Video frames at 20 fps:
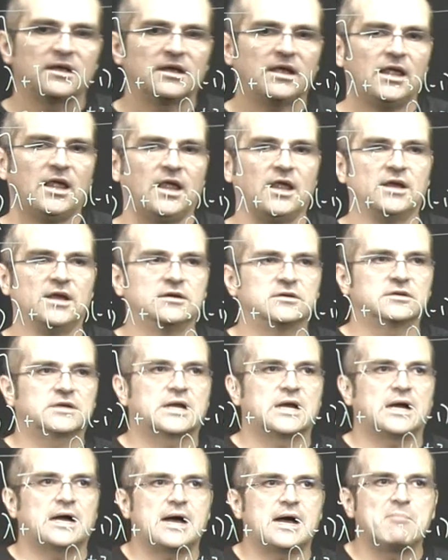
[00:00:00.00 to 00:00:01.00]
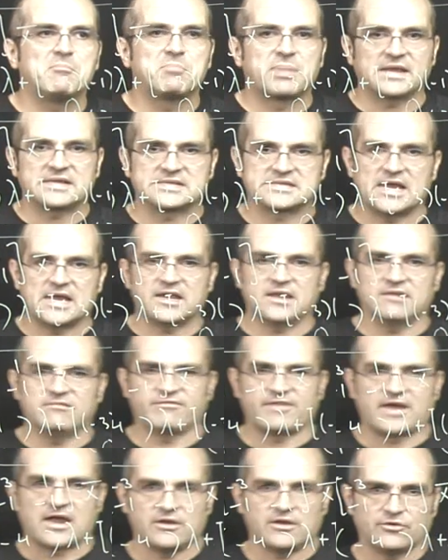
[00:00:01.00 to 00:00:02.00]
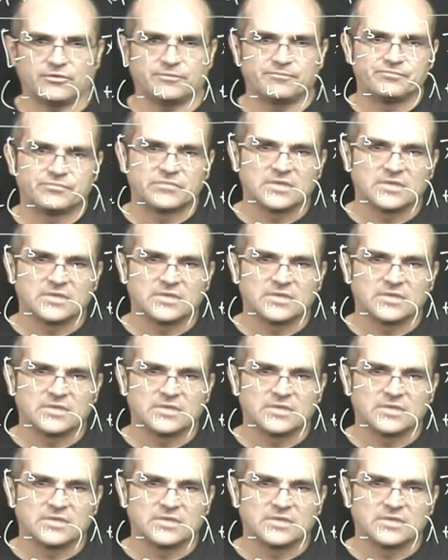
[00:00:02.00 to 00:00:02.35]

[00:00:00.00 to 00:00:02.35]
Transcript: a complex eigenvalue,